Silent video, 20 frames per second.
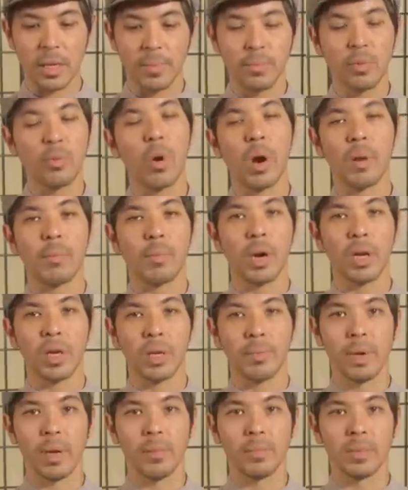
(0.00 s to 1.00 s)
the Pu'er
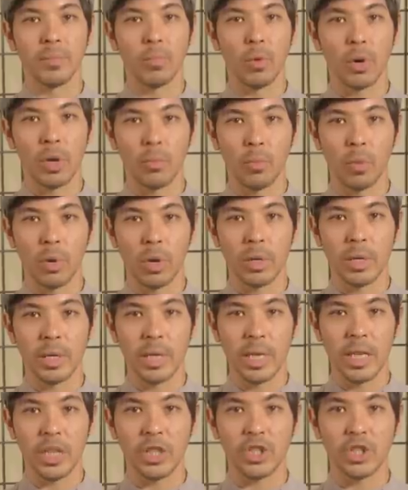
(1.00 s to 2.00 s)
market becomes more and more
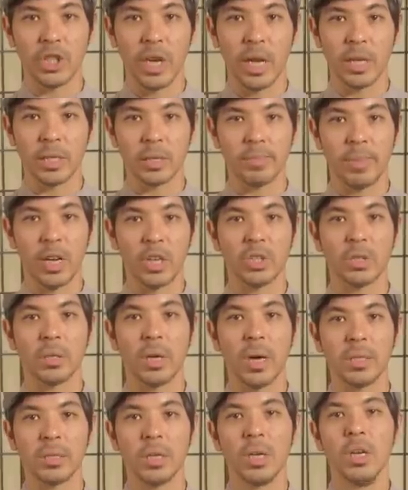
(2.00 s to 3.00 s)
niche and
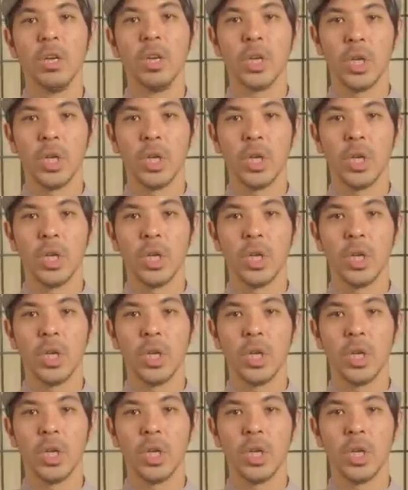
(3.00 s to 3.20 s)
specialized,